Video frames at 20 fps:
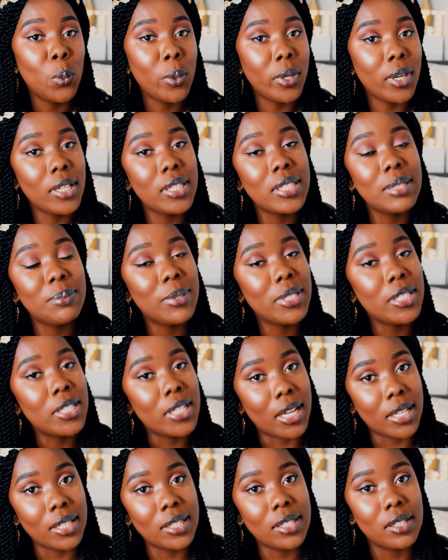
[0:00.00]
we need to be
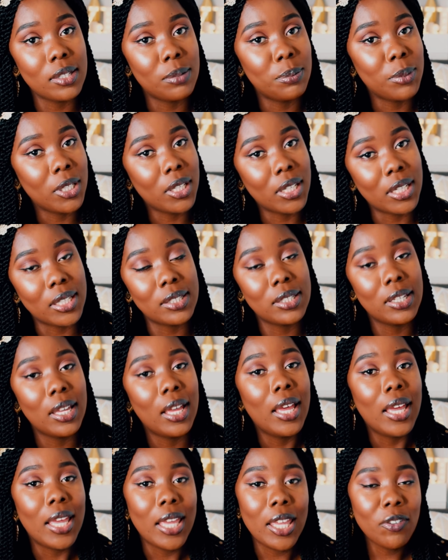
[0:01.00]
gentle, because
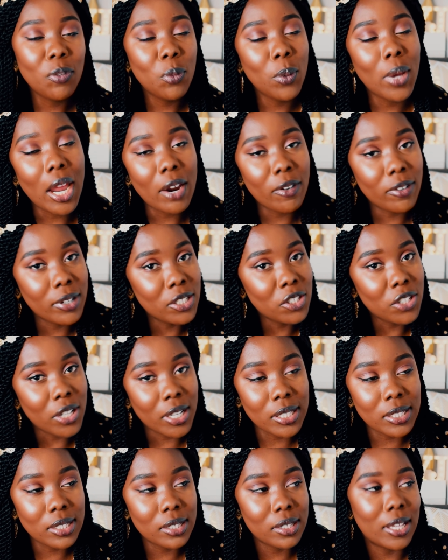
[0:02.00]
if we aren't
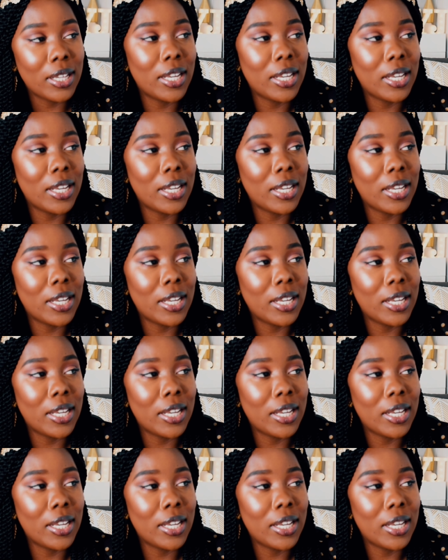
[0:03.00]
gentle,